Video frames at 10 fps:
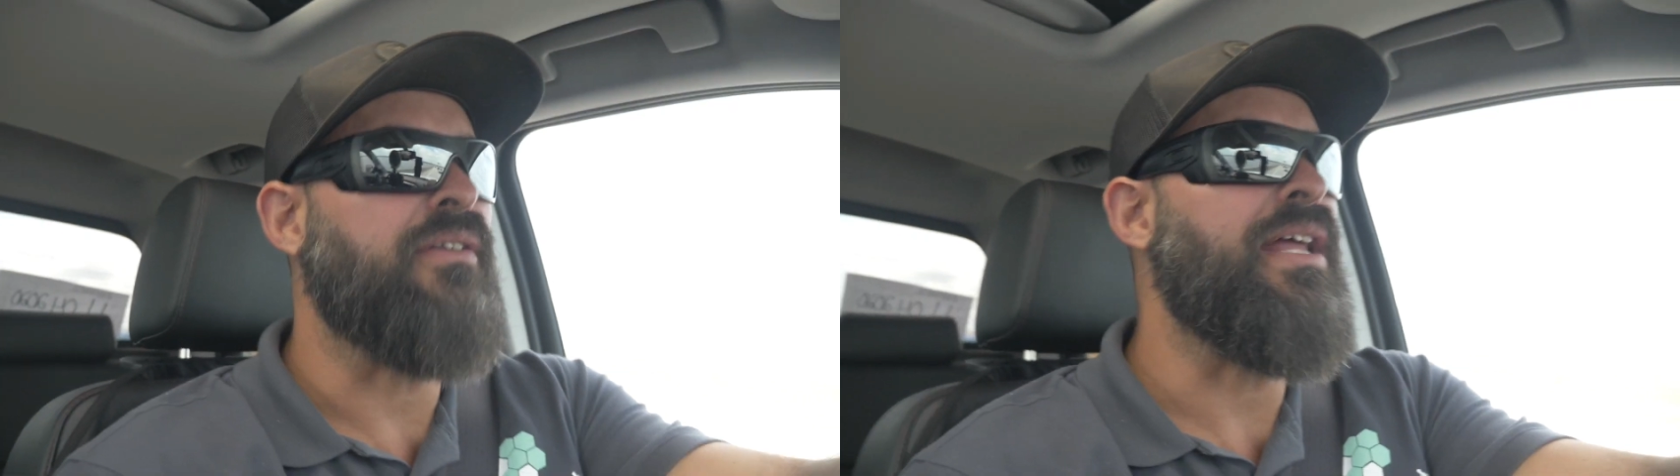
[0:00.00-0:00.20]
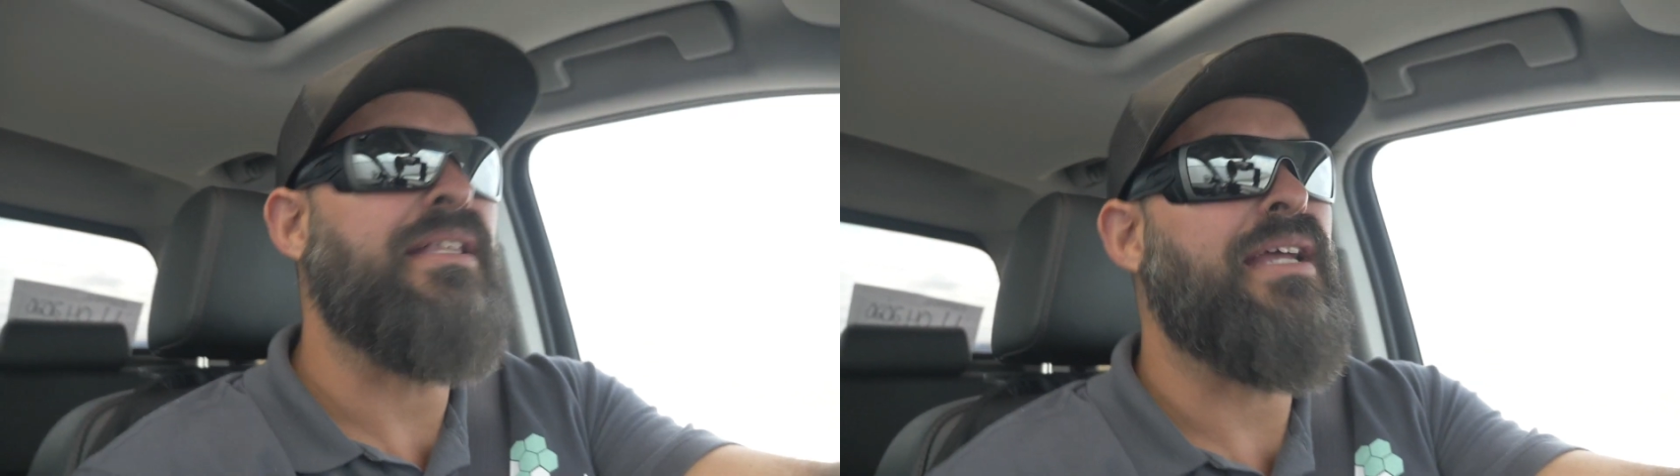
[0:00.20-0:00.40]

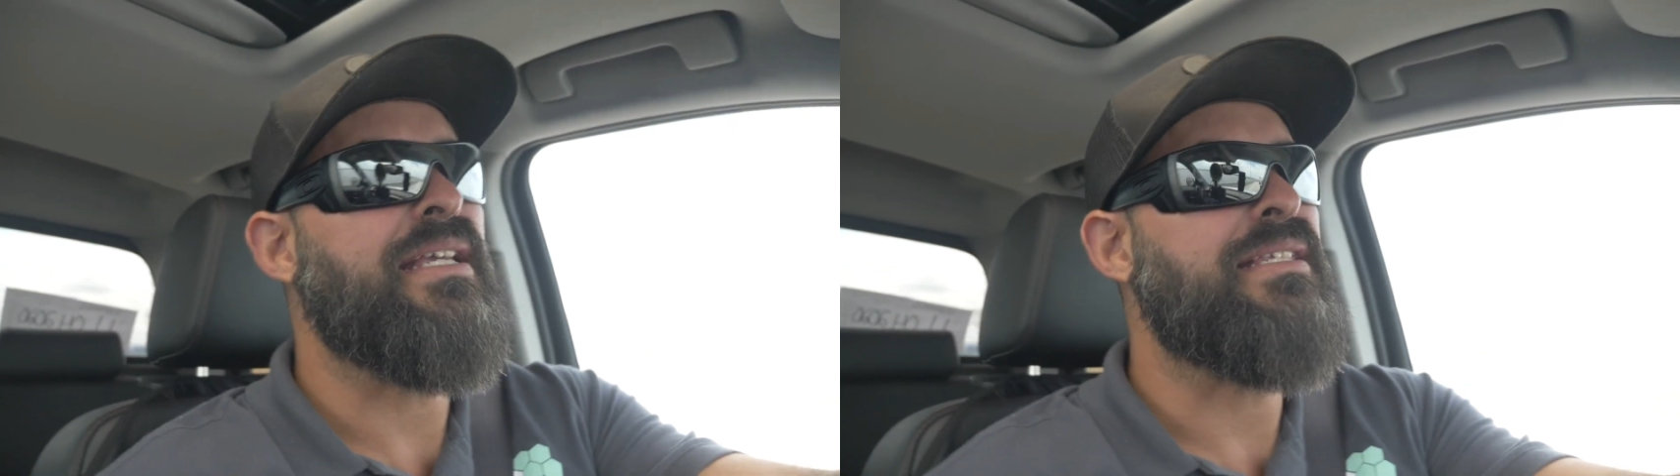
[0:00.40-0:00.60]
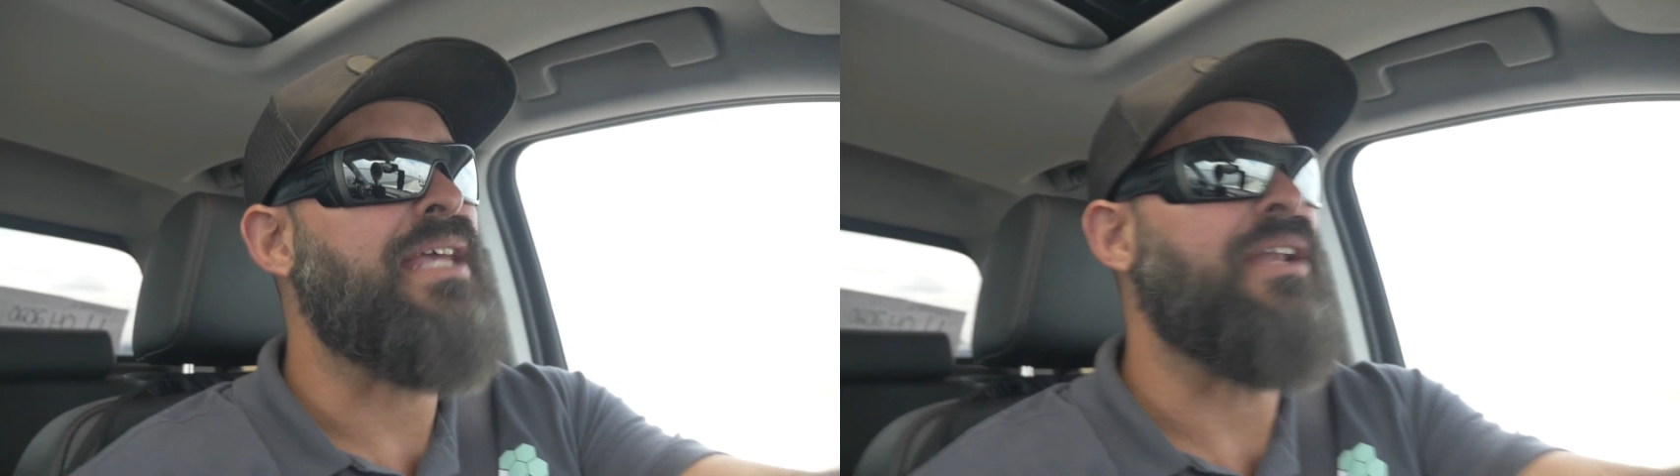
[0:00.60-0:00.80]
And that, like
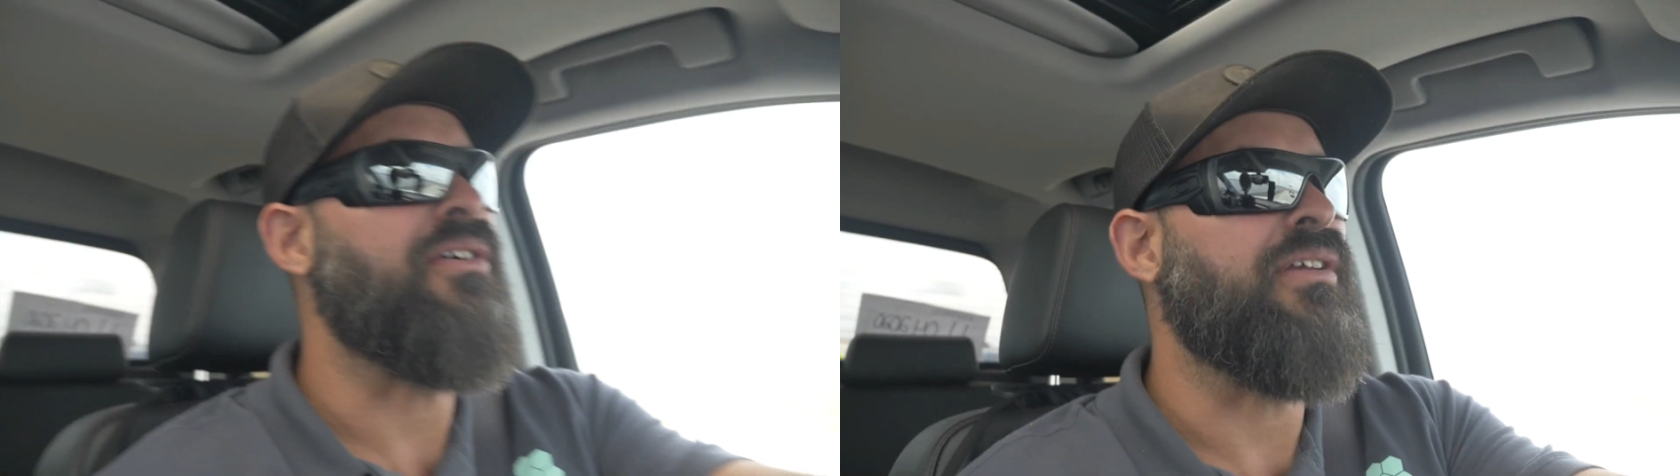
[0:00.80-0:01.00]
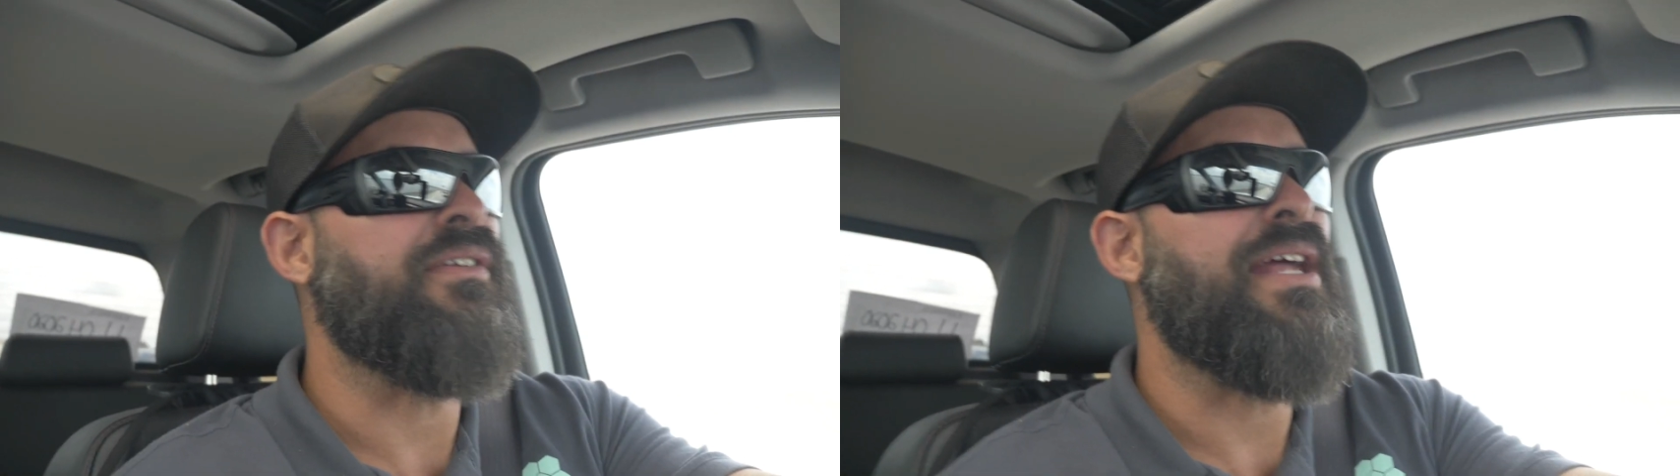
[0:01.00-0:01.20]
I said earlier,